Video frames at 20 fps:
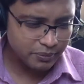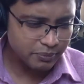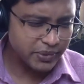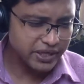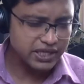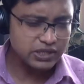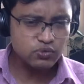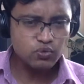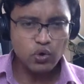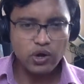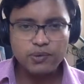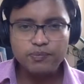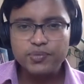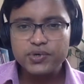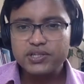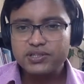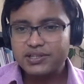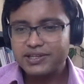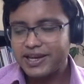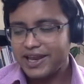because one
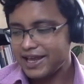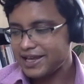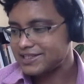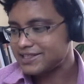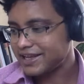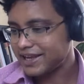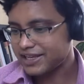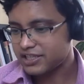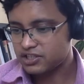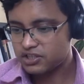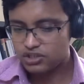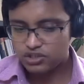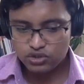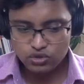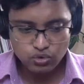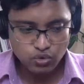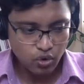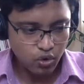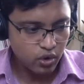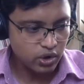person has access
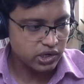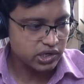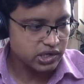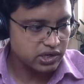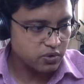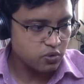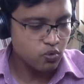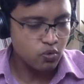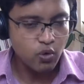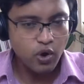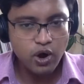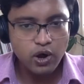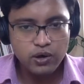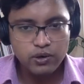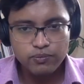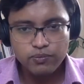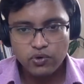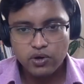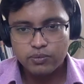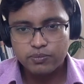to only
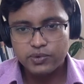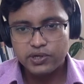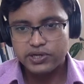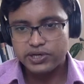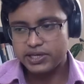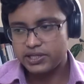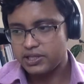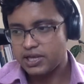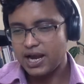one property,